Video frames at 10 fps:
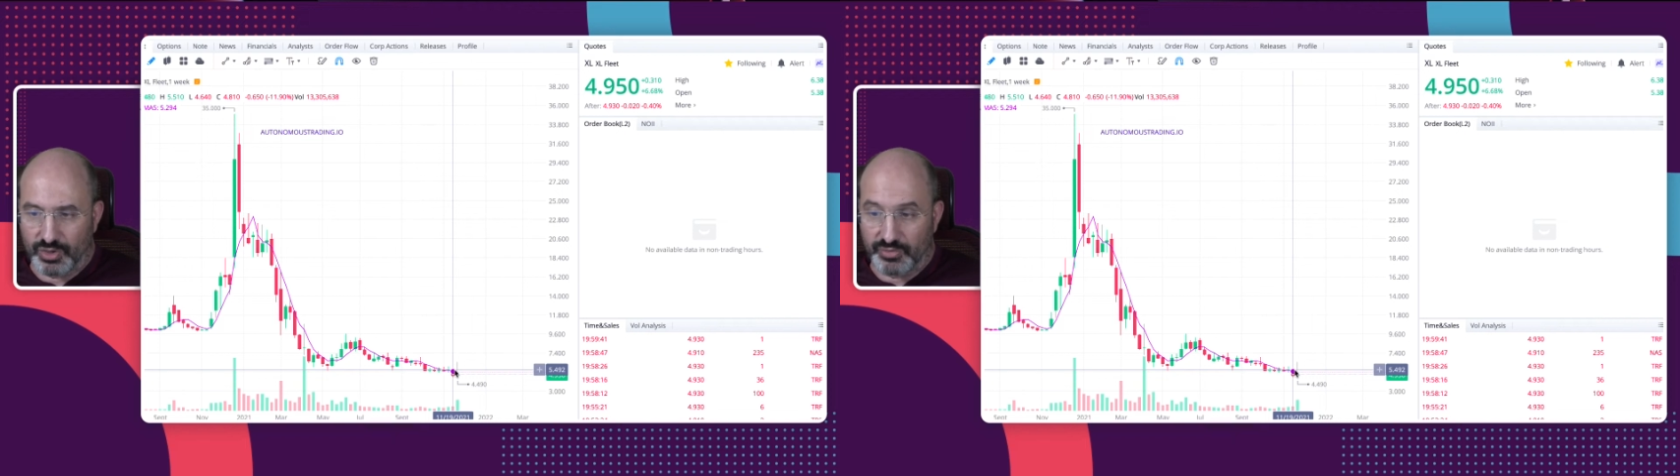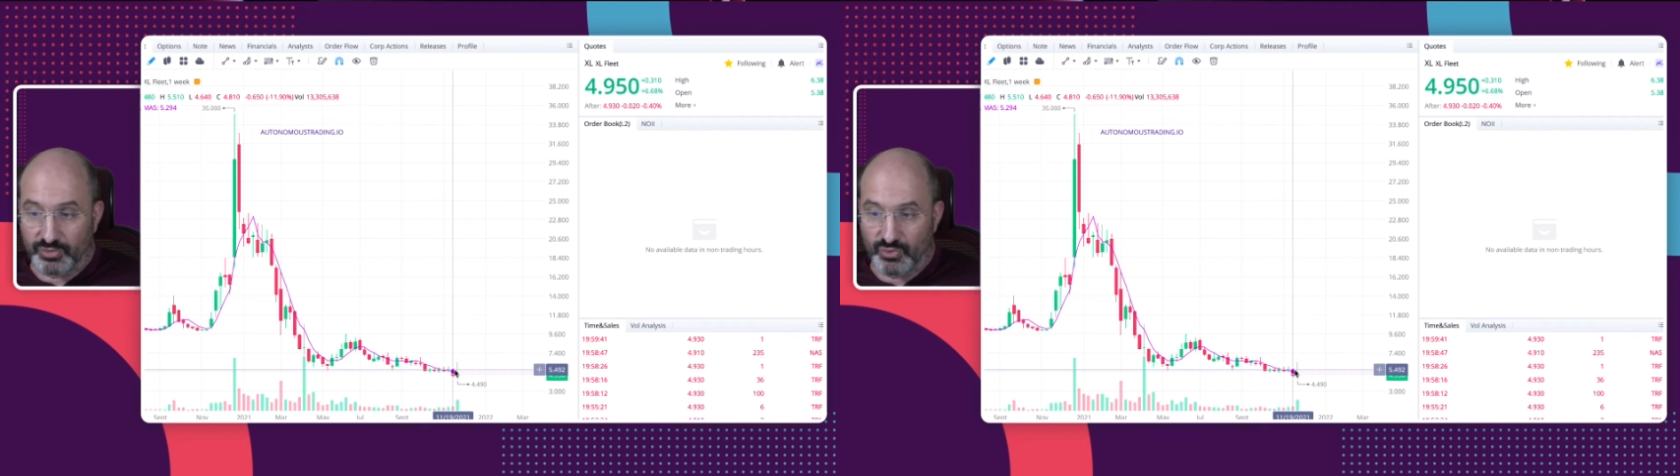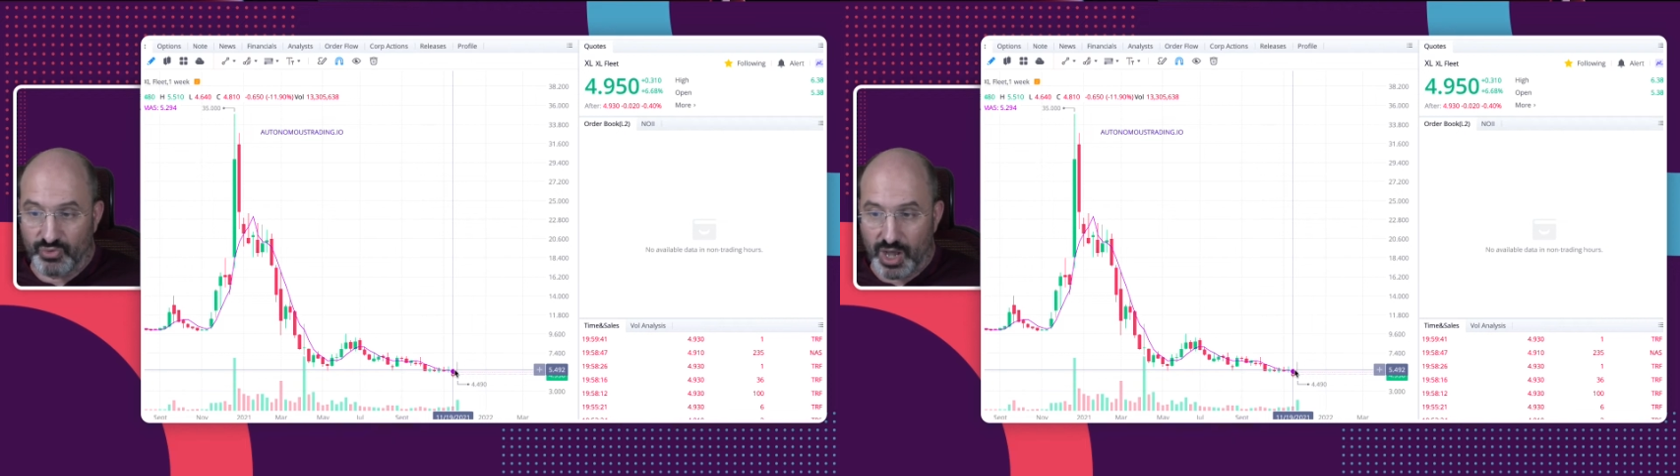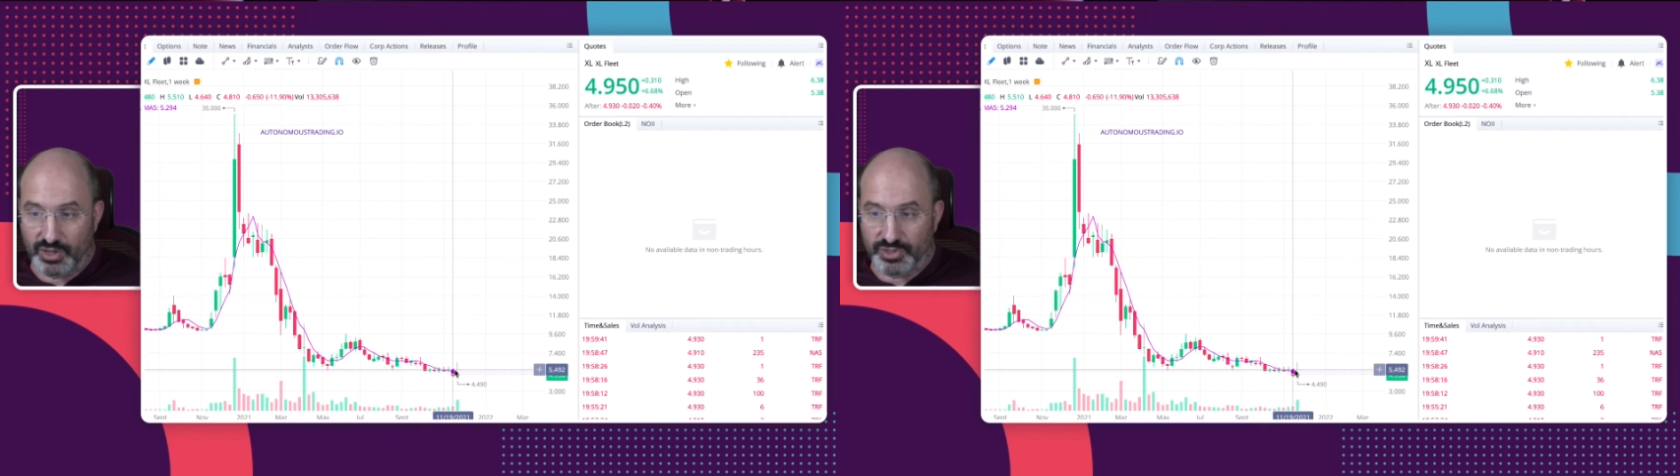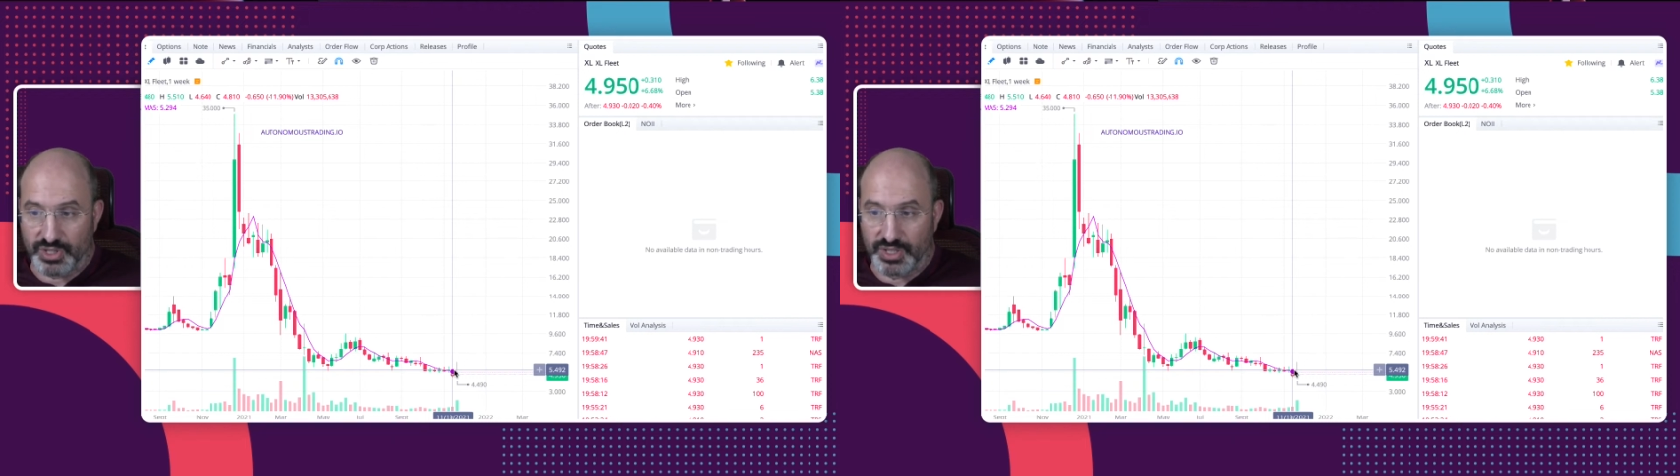of
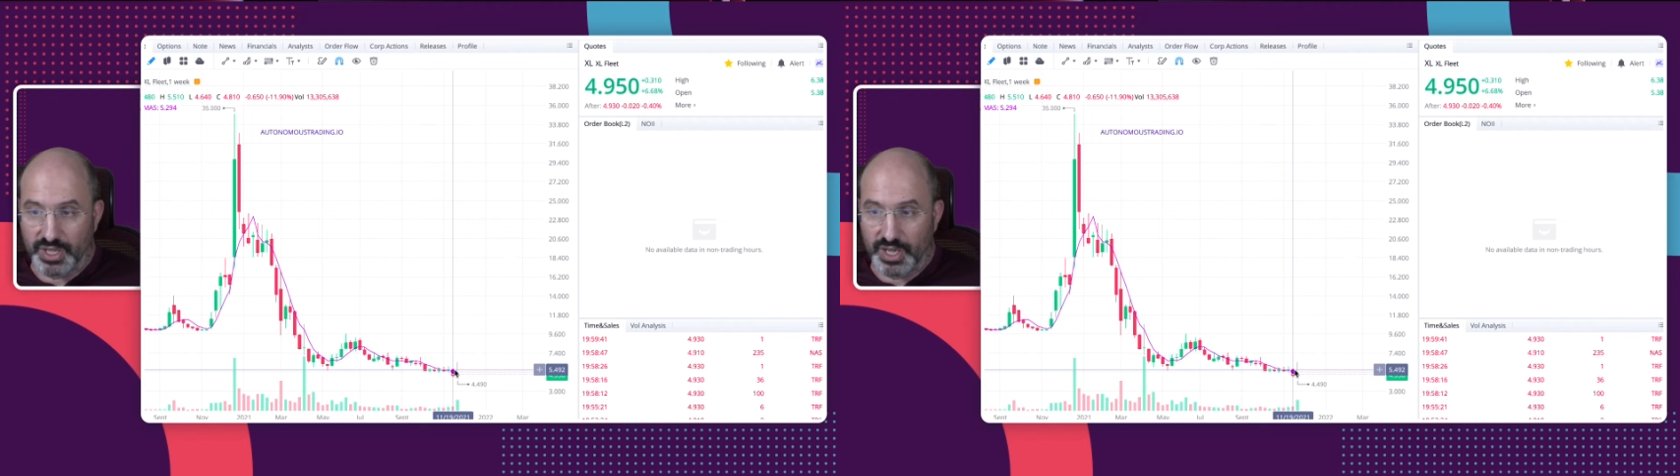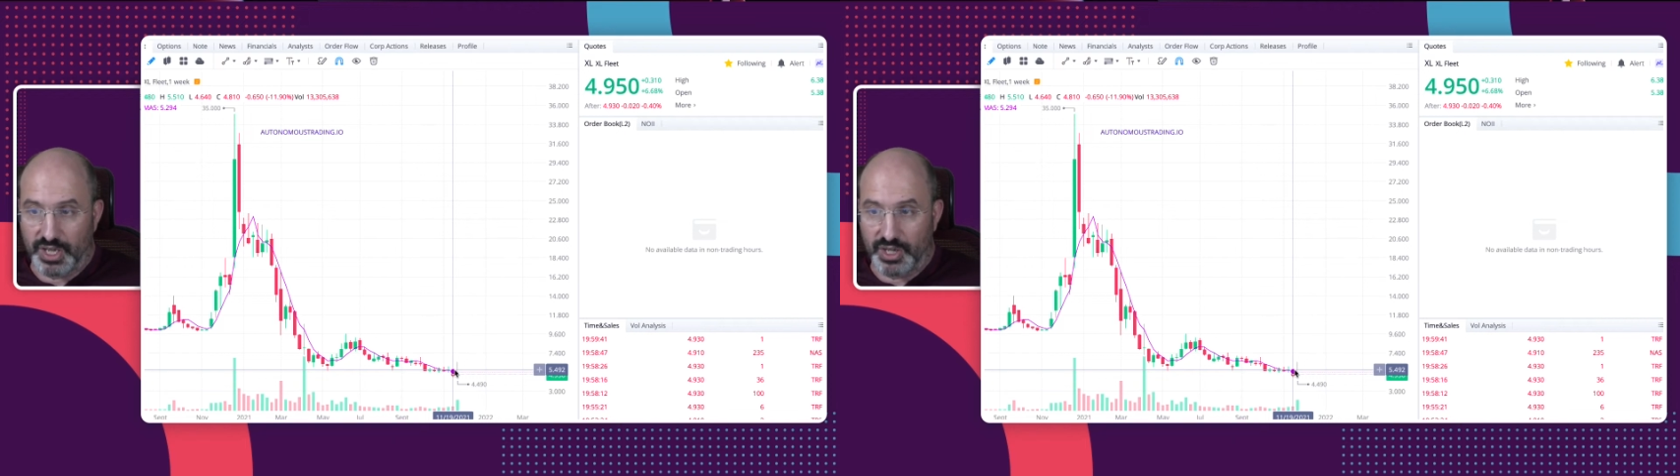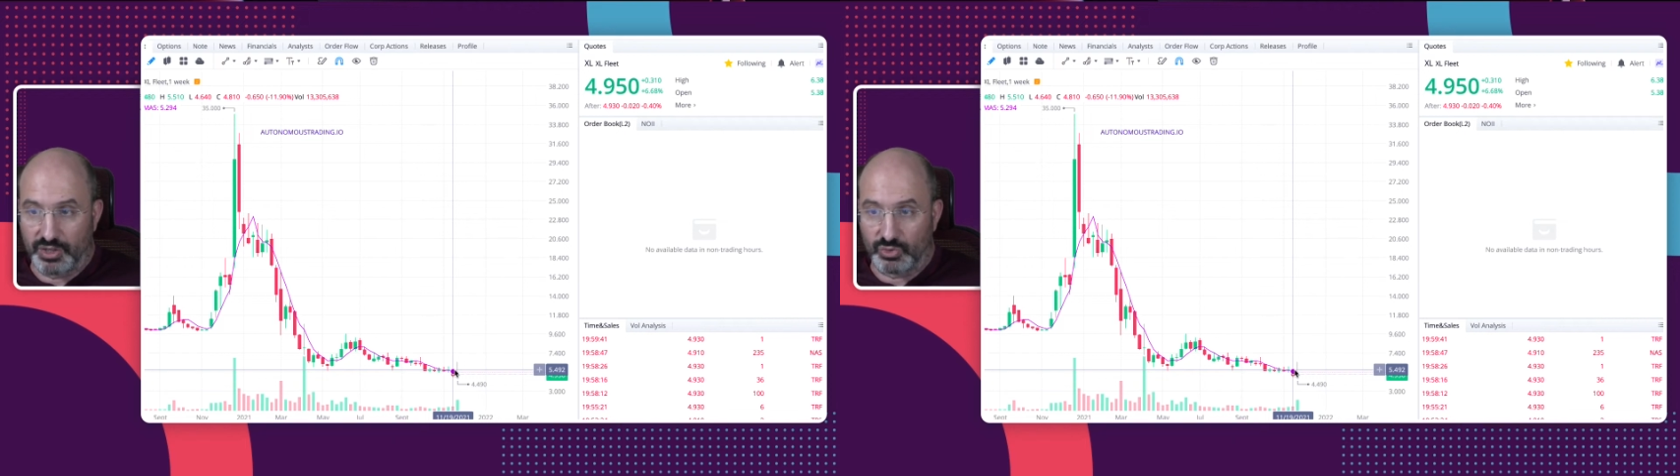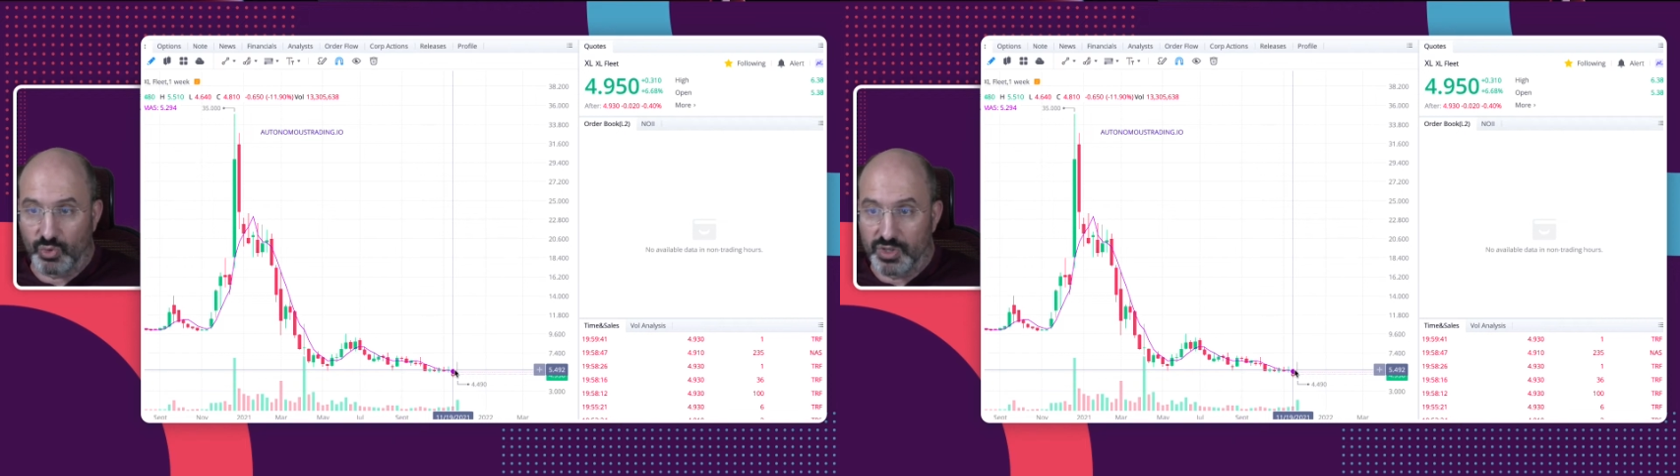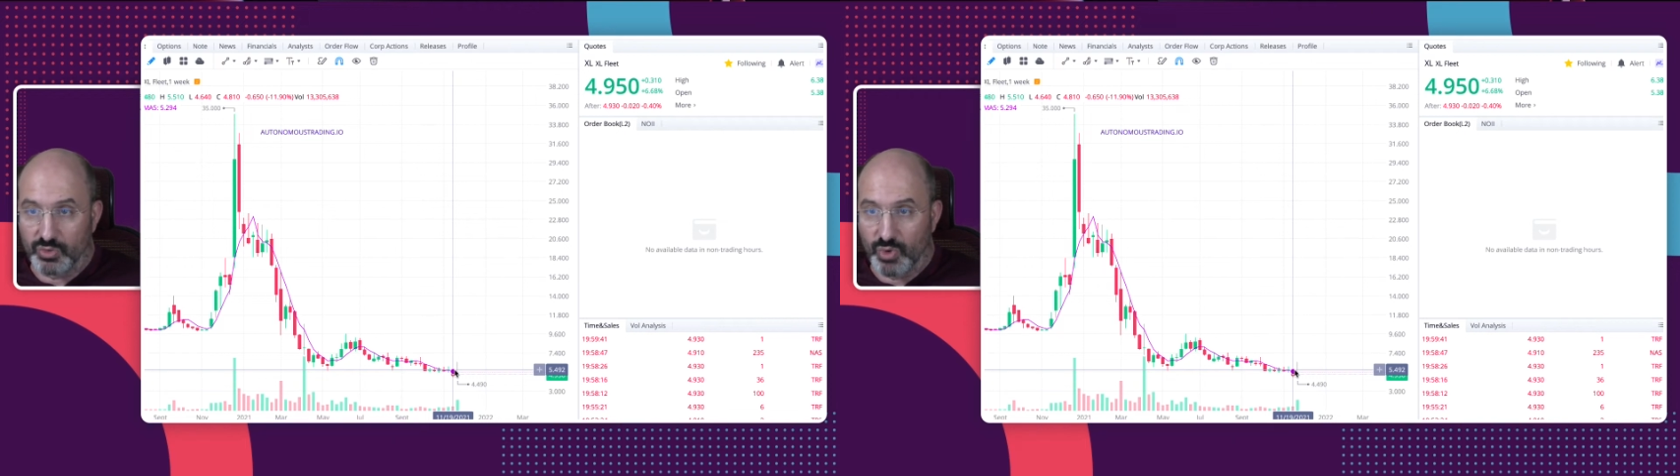
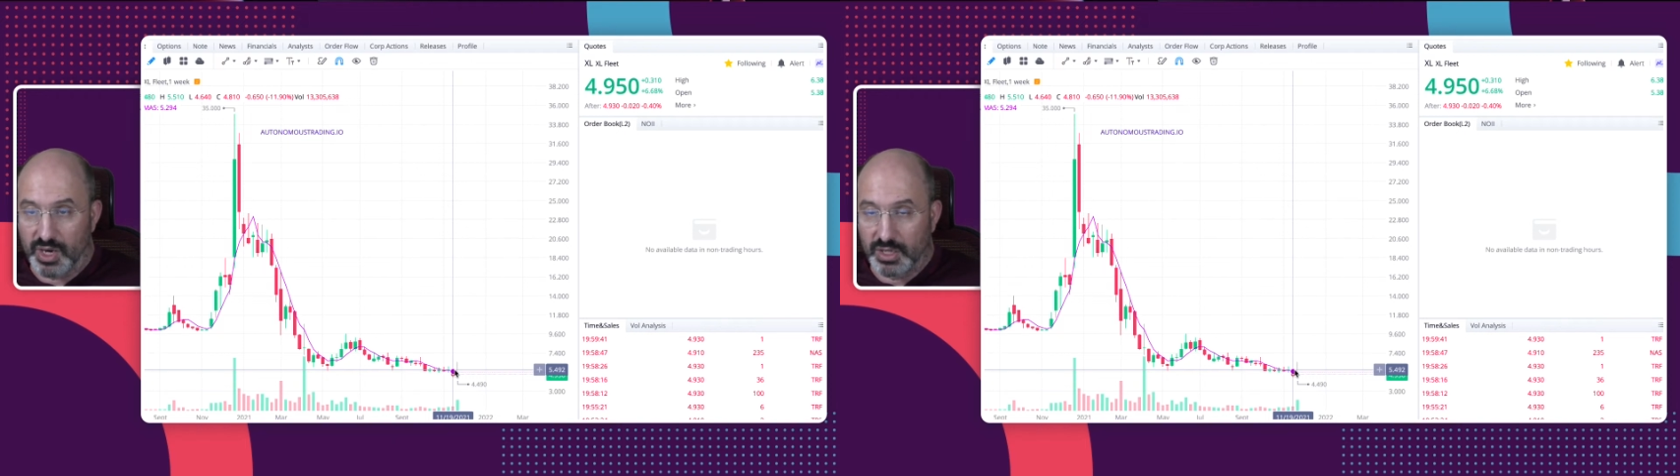2021.